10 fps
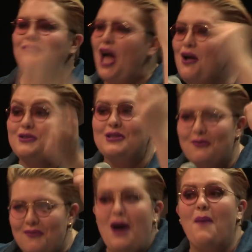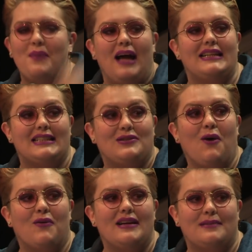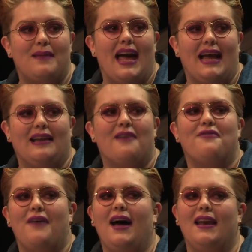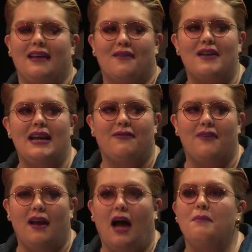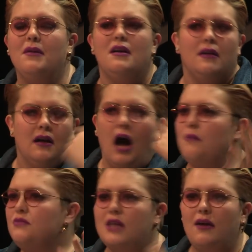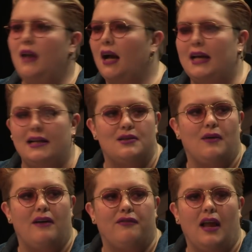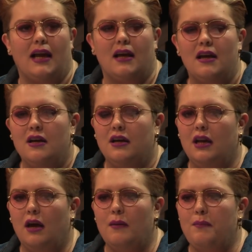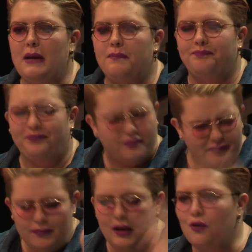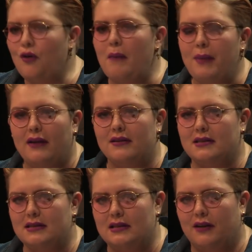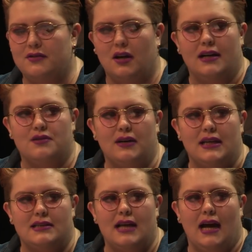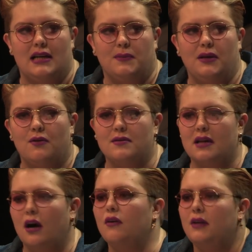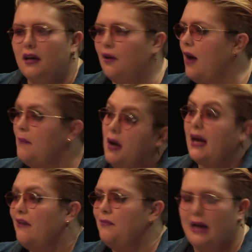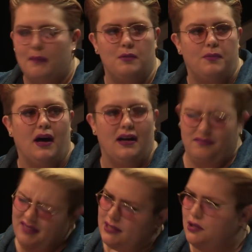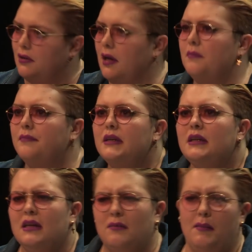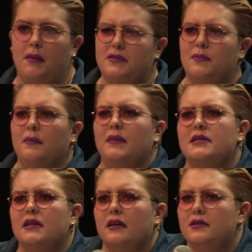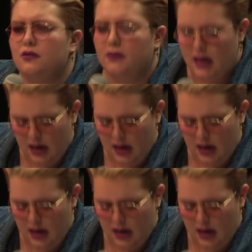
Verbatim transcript: Those are the real bloody stories, mate. Yeah, They're yeah. fun. They're really yeah. fun. I'm, I'm so lucky to have, like, you know, when people, grandparents and stuff die, it's really sad. But you're always like, oh, you know, grandma gave me apple pie, unless you're like my mum's mum. That's another story.